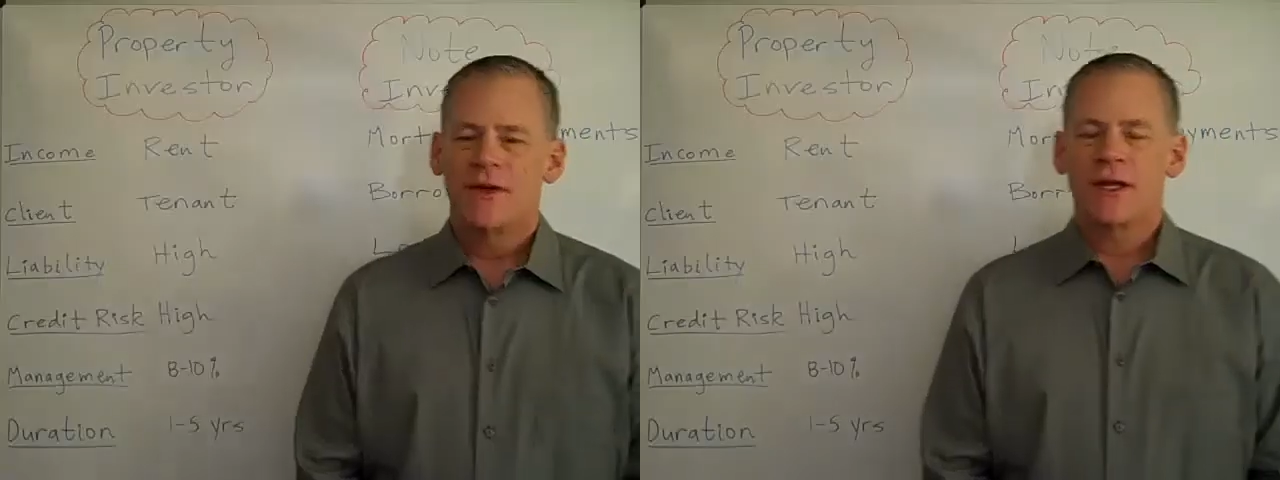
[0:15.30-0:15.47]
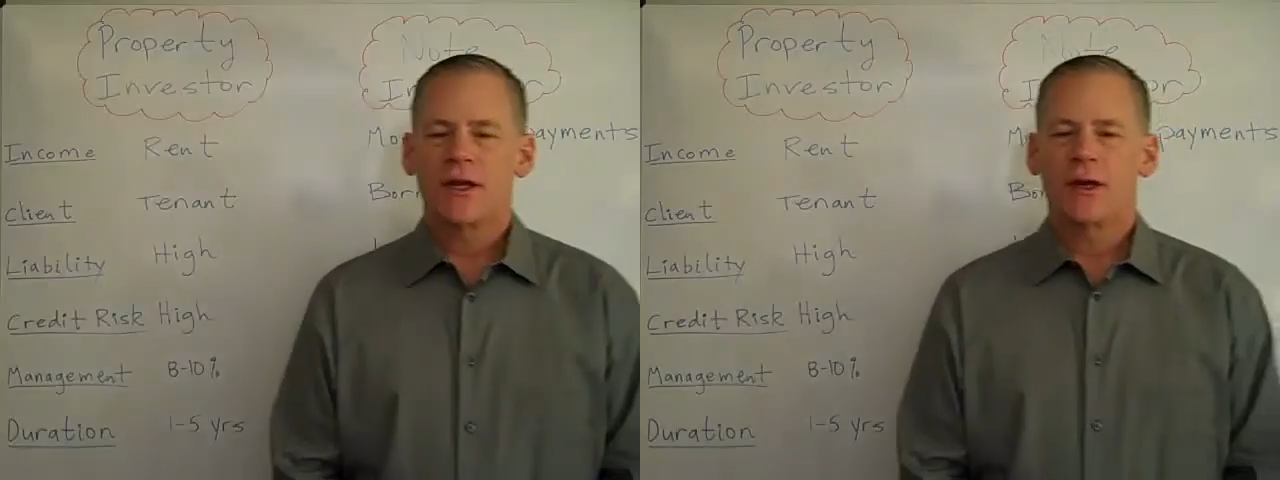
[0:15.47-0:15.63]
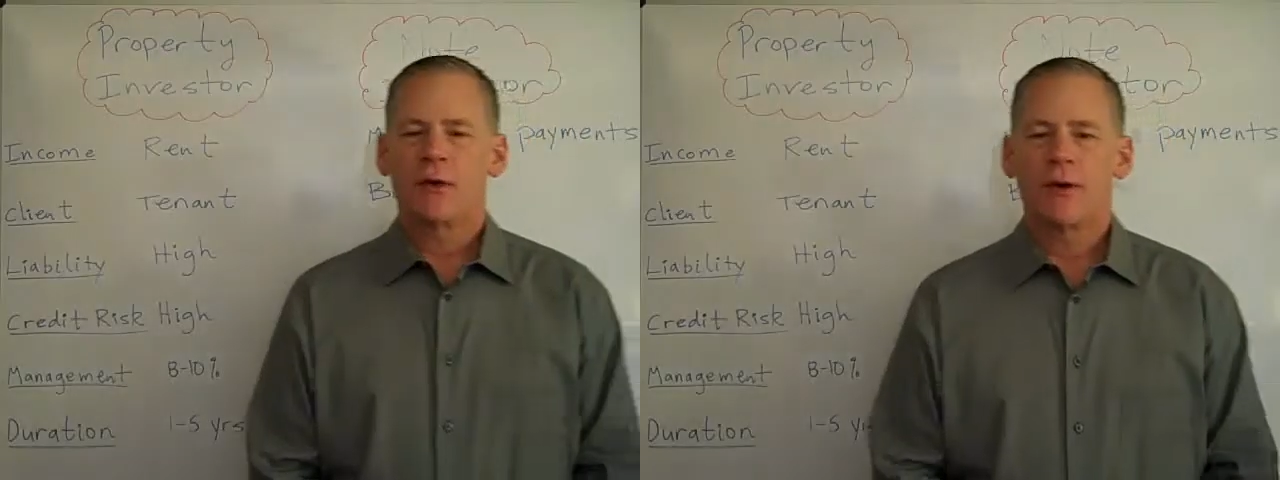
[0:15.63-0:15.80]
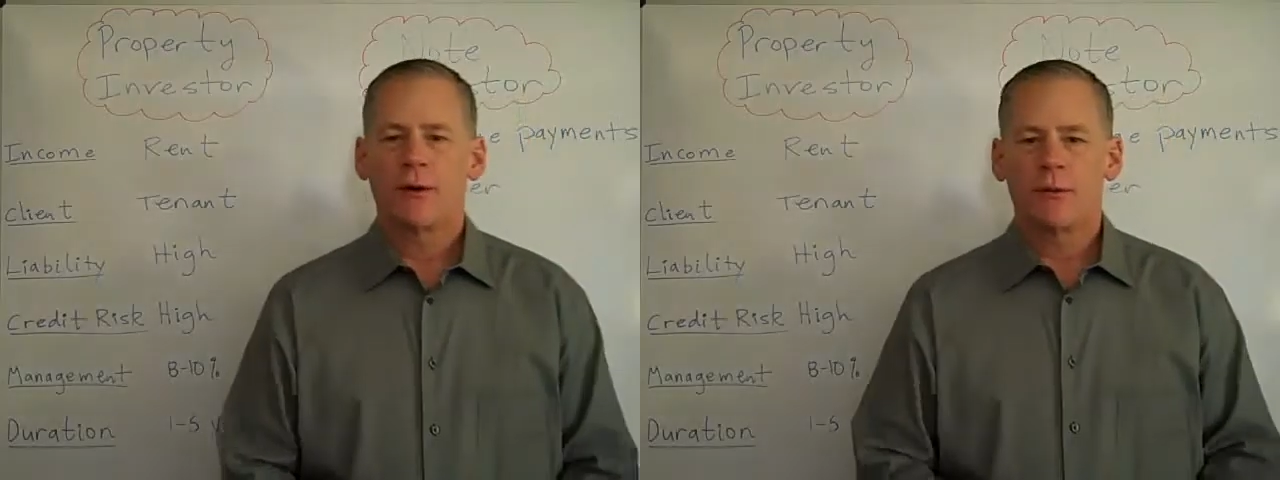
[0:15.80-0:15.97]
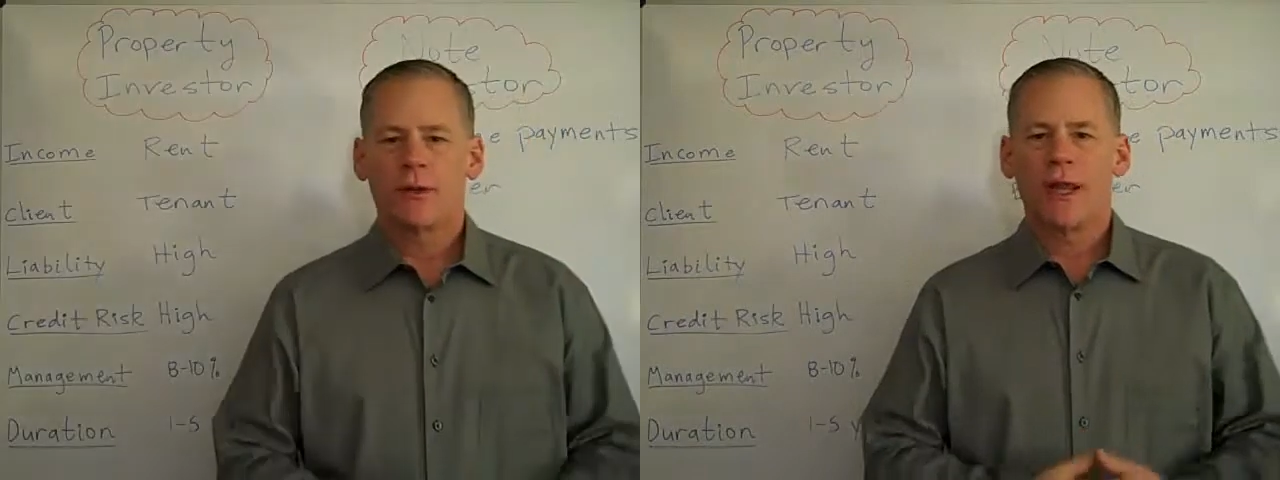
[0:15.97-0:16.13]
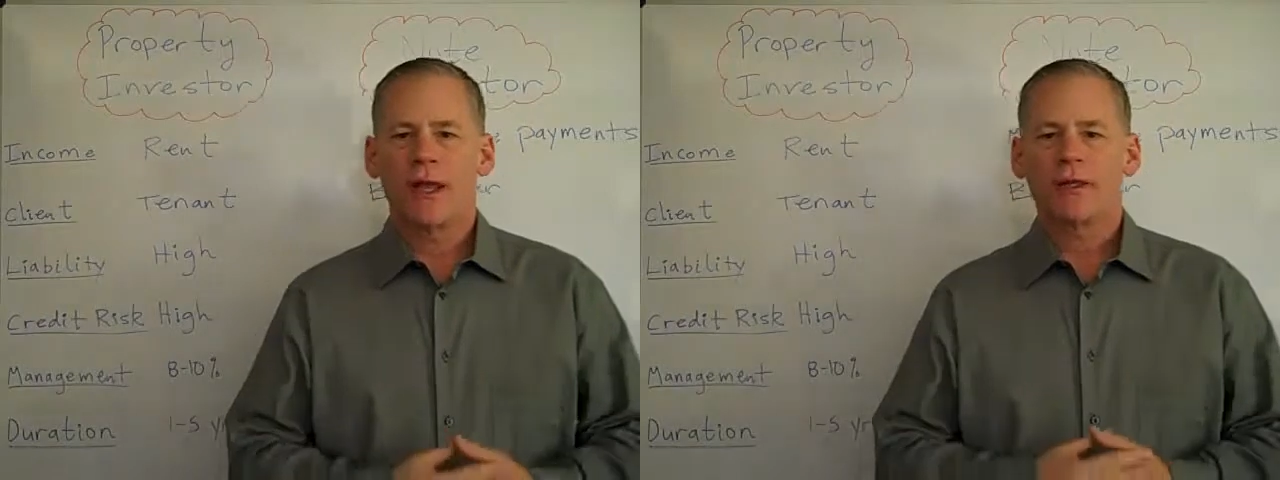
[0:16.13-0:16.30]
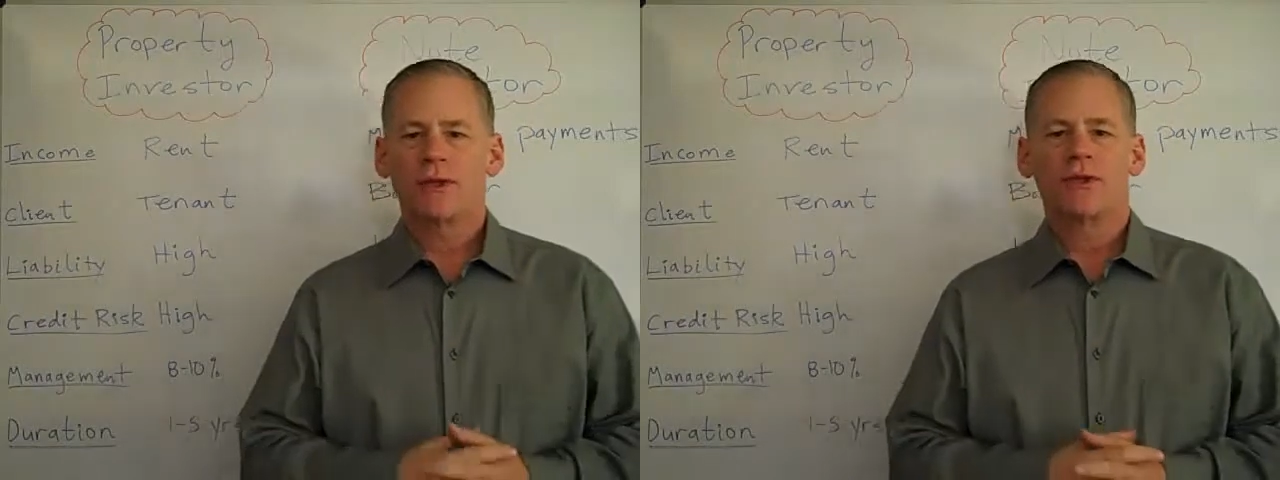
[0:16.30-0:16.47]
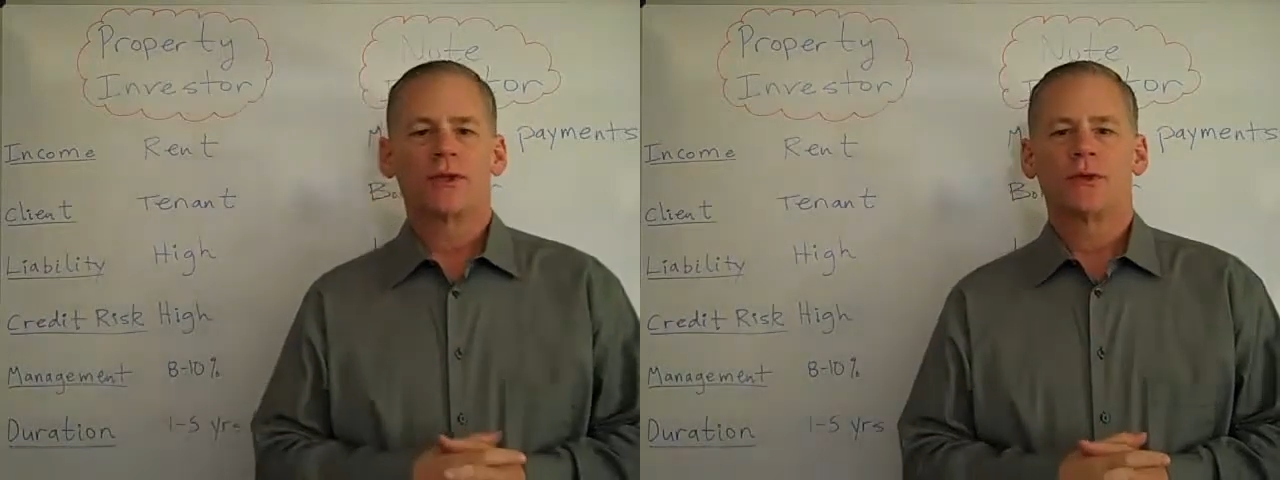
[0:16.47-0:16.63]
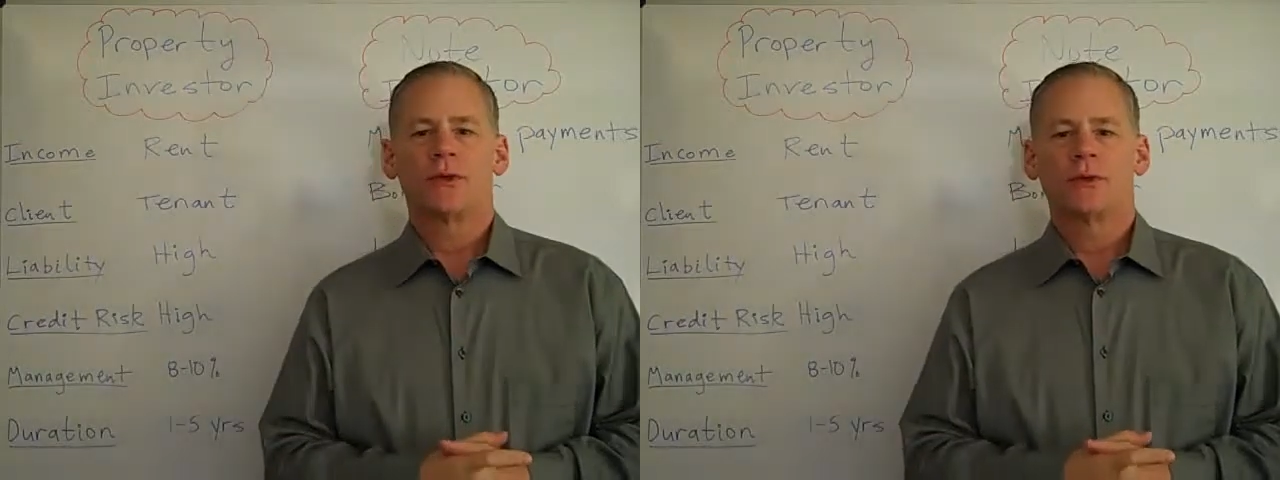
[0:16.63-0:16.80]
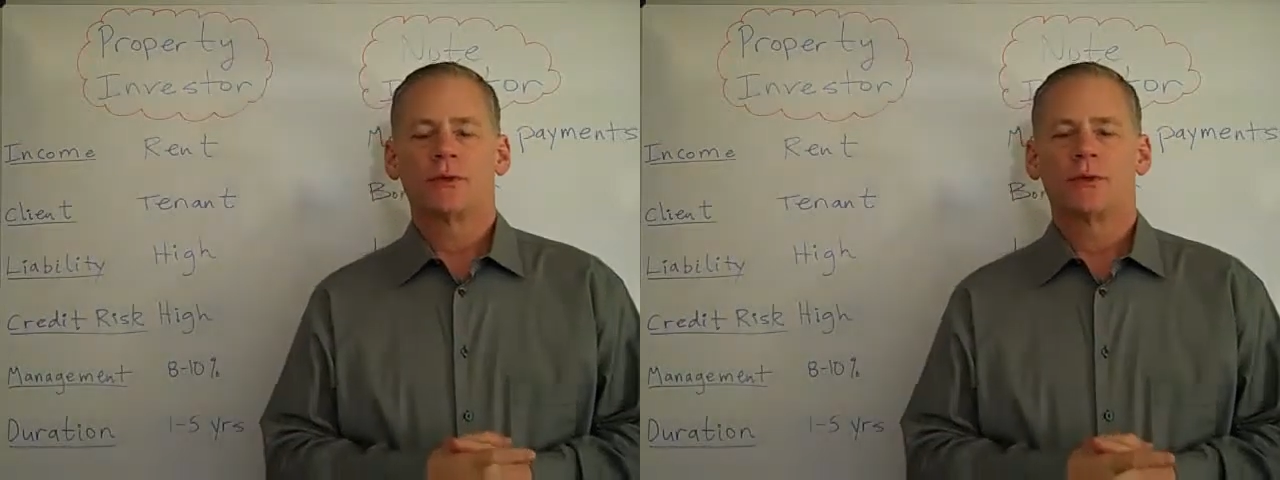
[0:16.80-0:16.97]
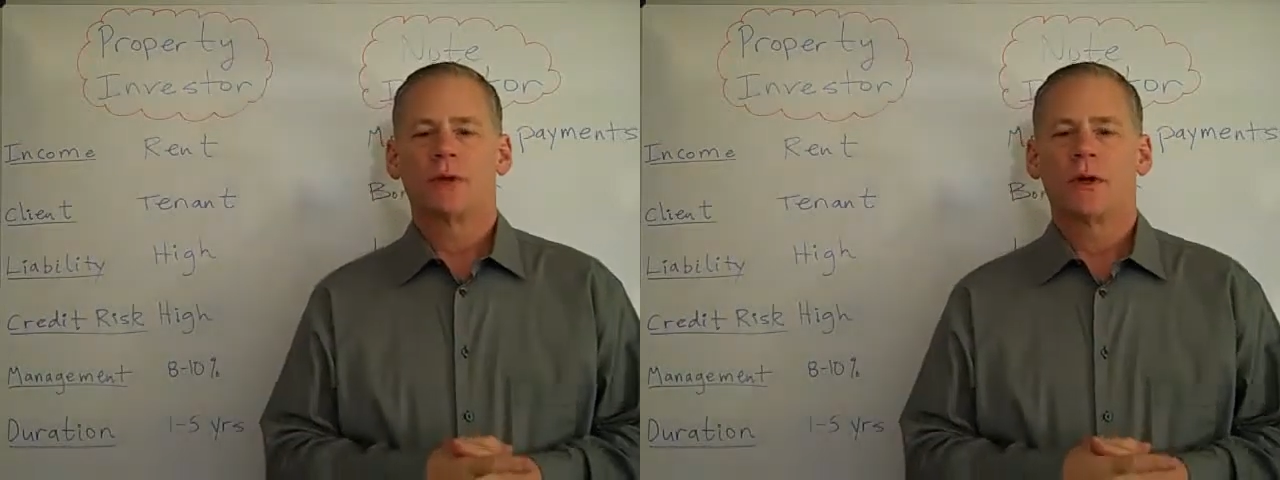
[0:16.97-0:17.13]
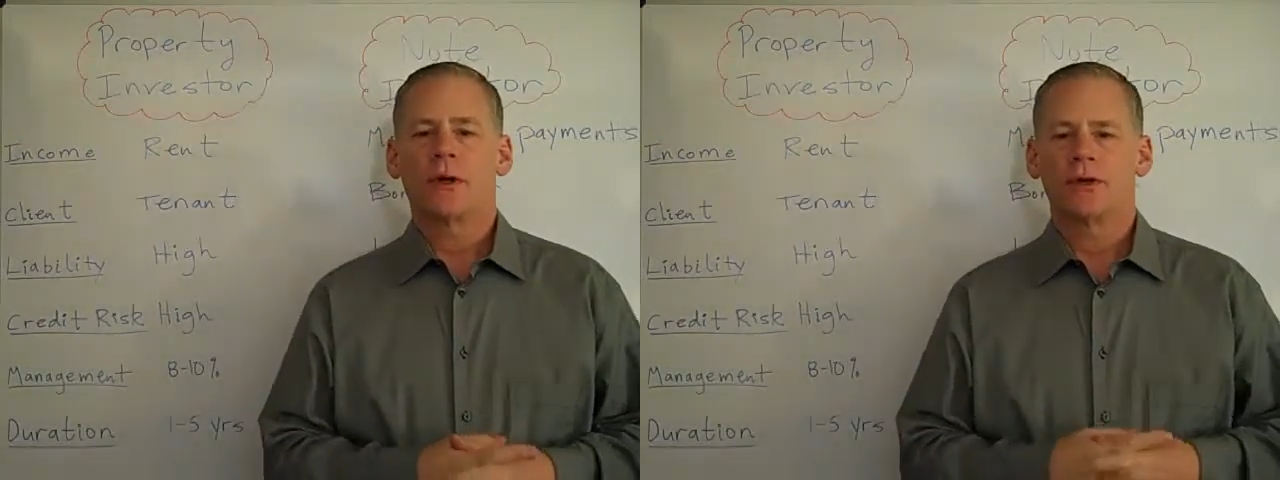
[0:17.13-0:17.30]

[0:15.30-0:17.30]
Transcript: video, I would like to